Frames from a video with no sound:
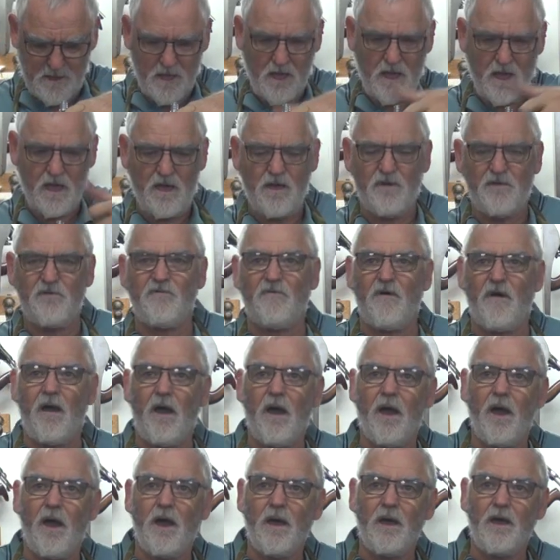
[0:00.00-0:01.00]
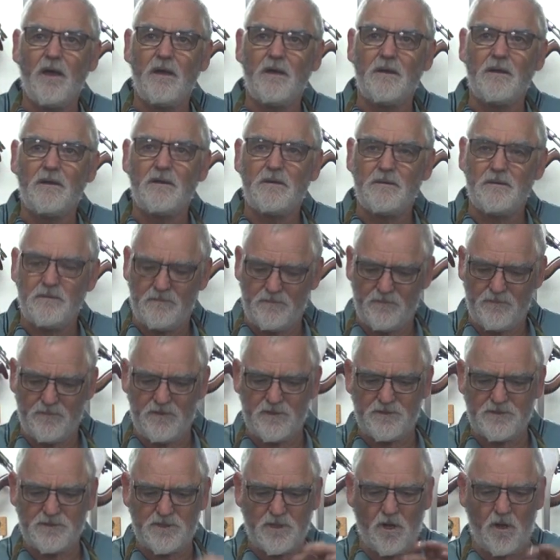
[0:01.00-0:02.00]
over
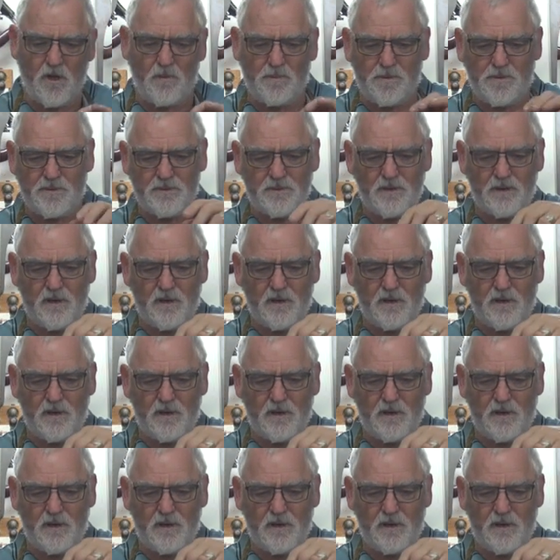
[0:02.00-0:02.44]
the top